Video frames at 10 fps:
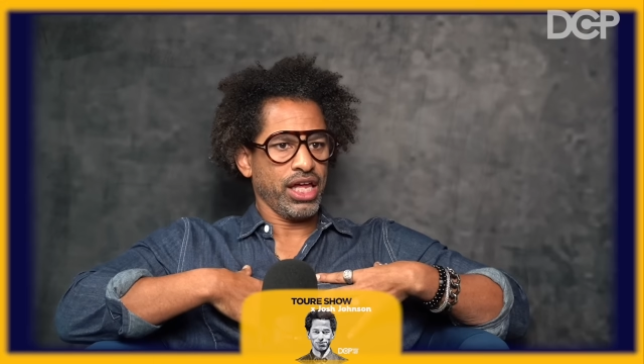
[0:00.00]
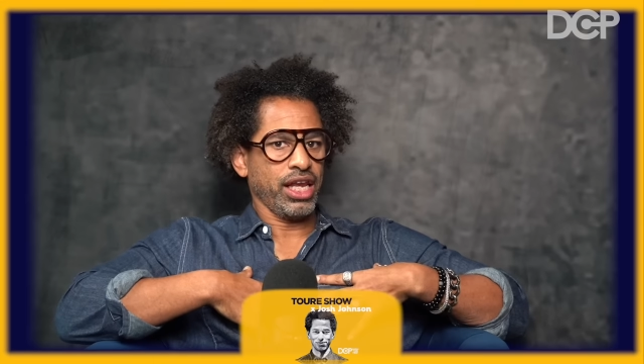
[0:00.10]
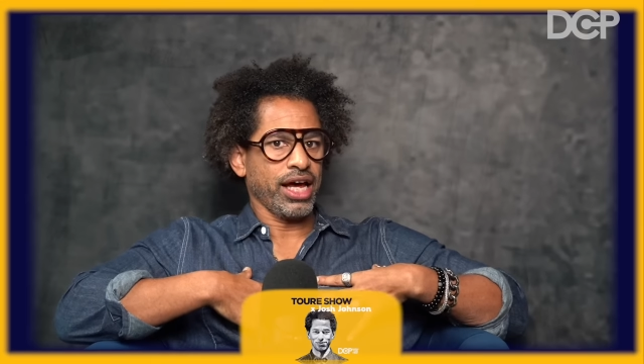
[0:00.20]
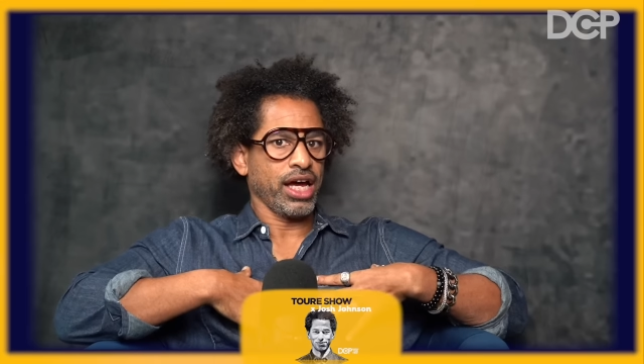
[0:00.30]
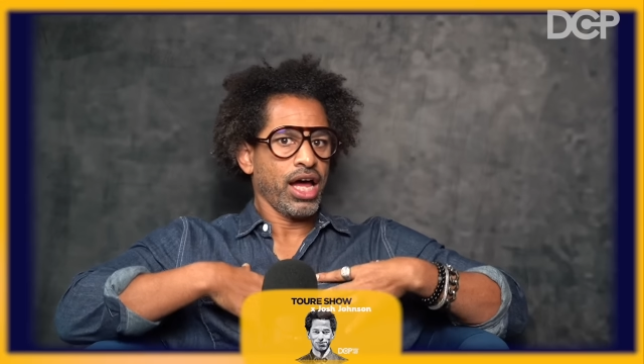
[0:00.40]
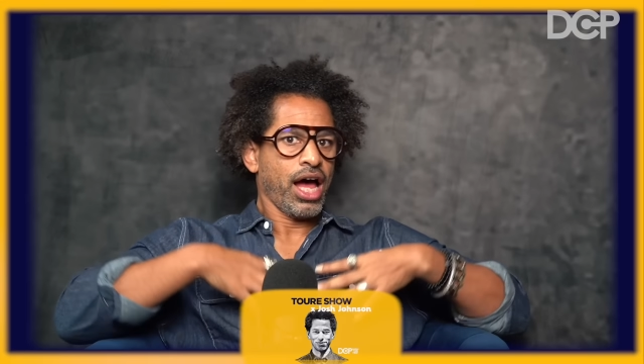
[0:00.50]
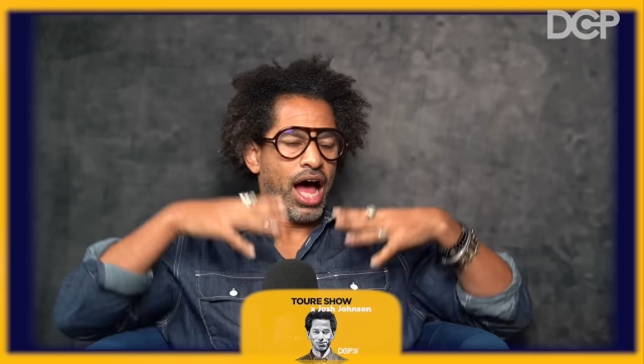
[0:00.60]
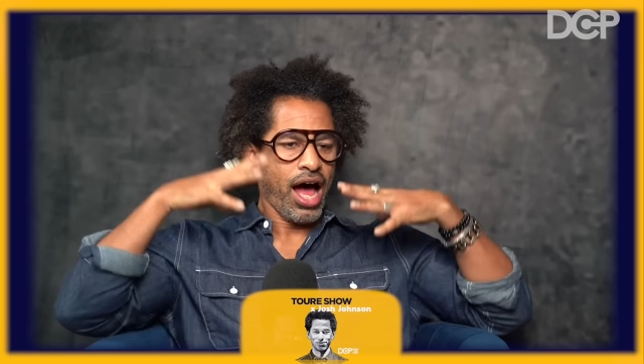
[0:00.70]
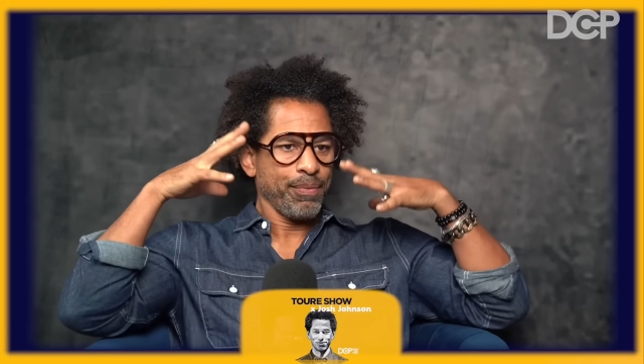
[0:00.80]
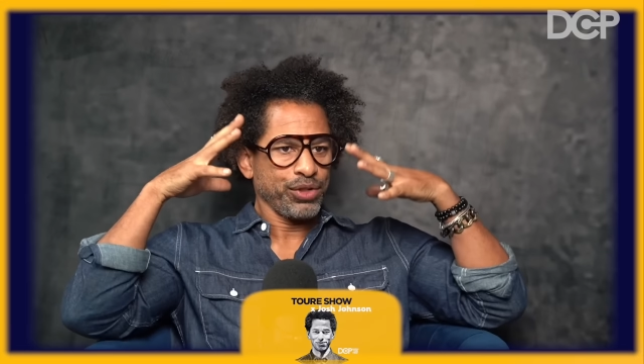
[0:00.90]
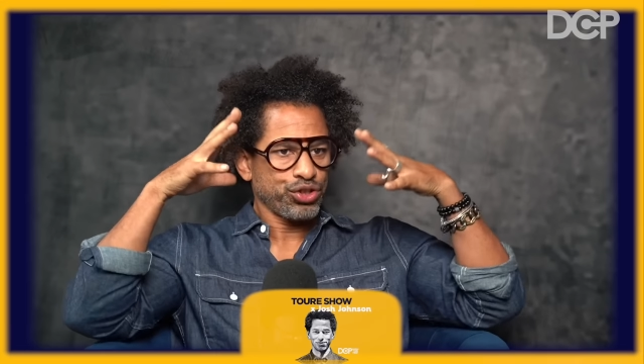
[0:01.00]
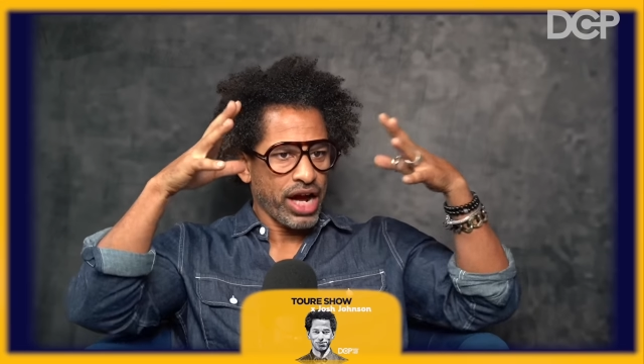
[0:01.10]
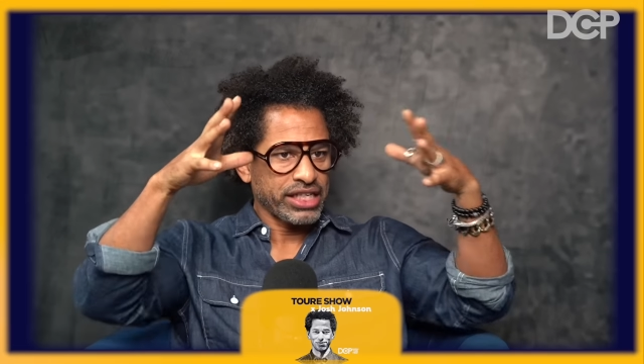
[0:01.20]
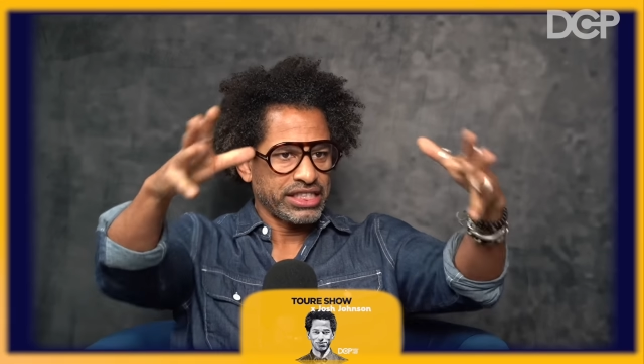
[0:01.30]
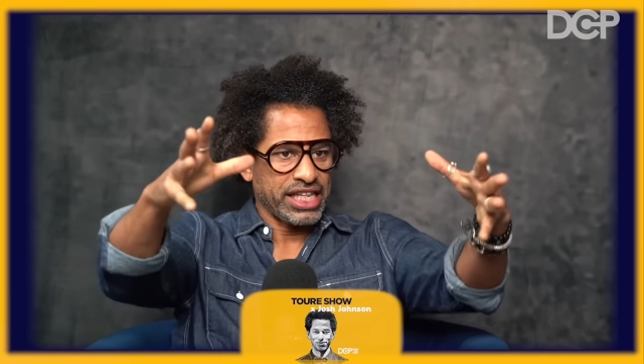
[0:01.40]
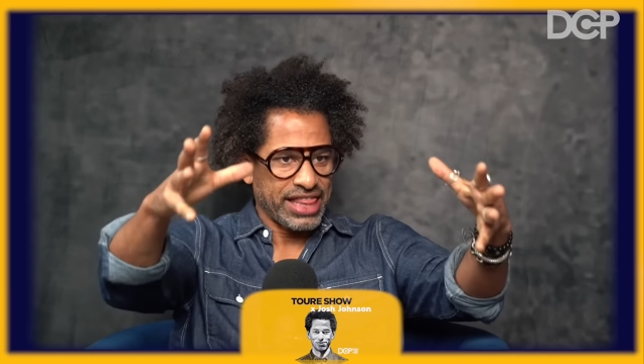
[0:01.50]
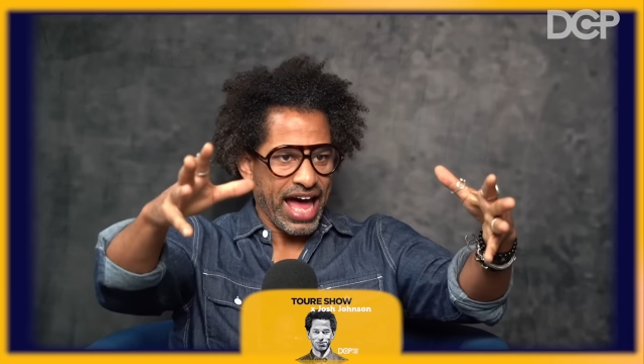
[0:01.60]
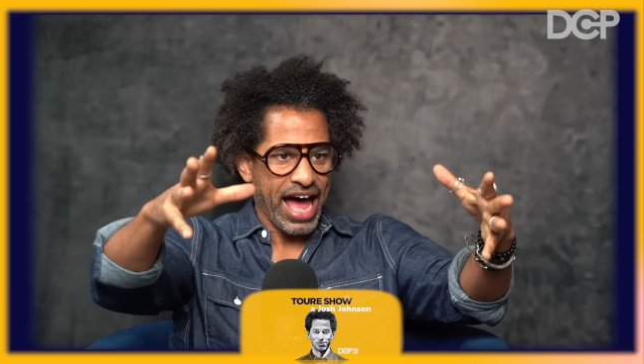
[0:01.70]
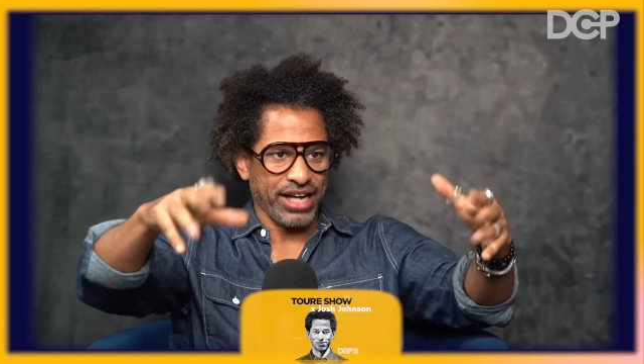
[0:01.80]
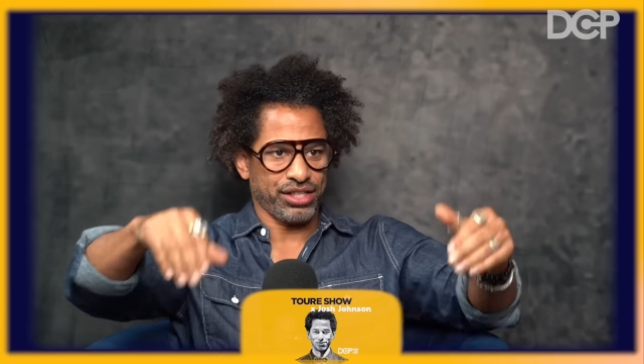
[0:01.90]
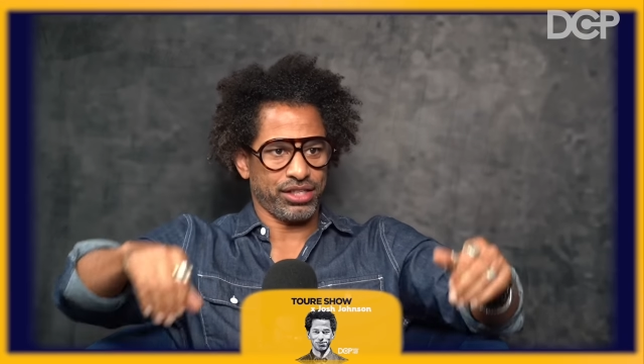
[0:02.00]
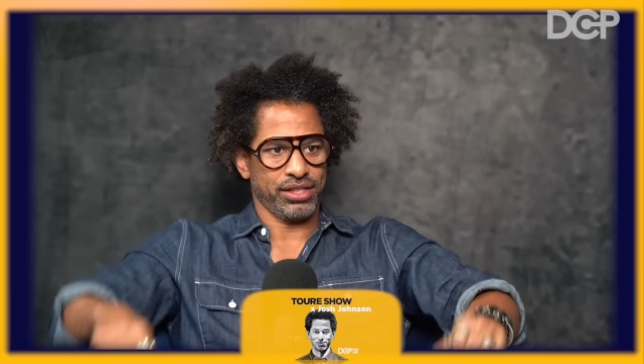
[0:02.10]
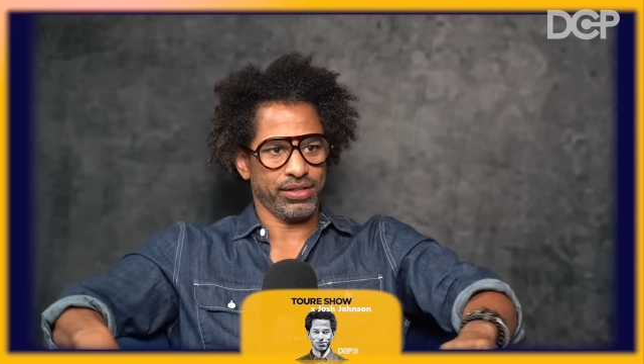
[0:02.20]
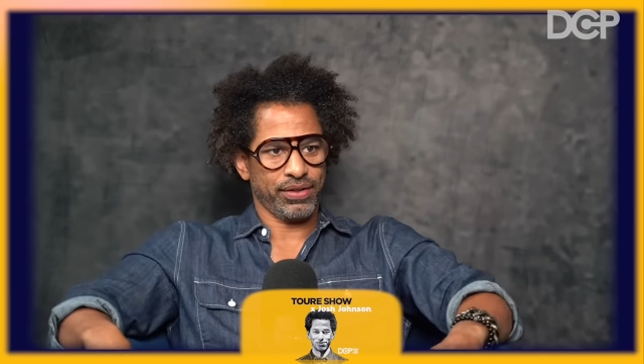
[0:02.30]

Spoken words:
And like, I'm attracted to that.